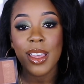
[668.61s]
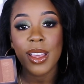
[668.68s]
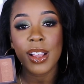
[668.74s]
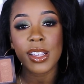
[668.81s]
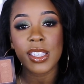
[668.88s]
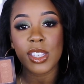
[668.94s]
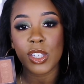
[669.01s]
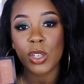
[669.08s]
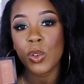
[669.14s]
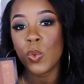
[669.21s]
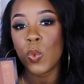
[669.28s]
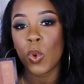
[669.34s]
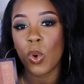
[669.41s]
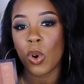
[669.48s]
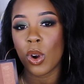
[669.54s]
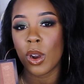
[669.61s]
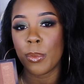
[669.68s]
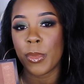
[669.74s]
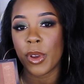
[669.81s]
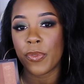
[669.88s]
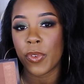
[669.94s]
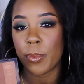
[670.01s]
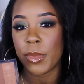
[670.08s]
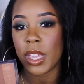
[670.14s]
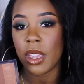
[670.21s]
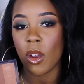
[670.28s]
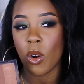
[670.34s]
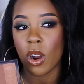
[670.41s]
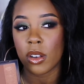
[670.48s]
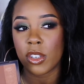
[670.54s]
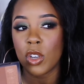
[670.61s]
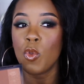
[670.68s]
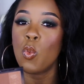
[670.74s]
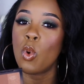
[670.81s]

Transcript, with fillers: is too warm for me or too